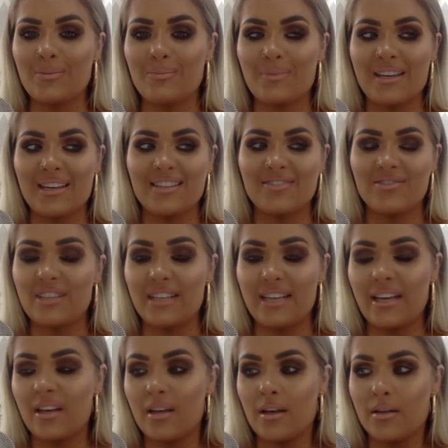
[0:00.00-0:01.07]
because really
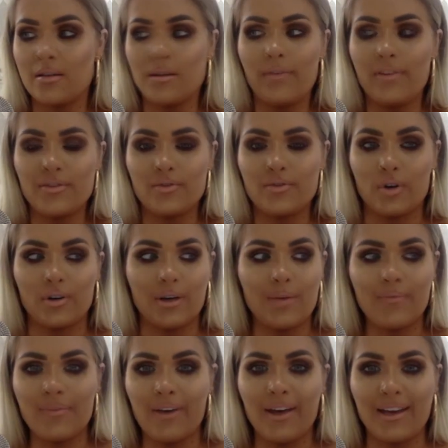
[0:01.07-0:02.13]
nothing's wrong. I'm
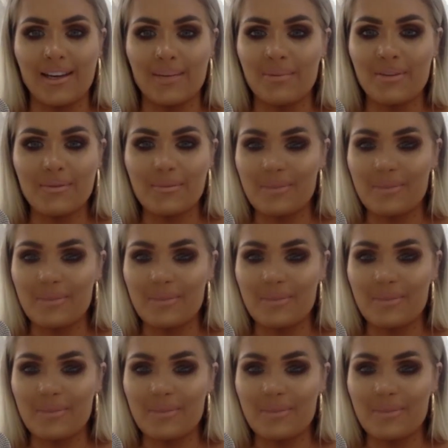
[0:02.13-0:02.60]
fine. I'm living my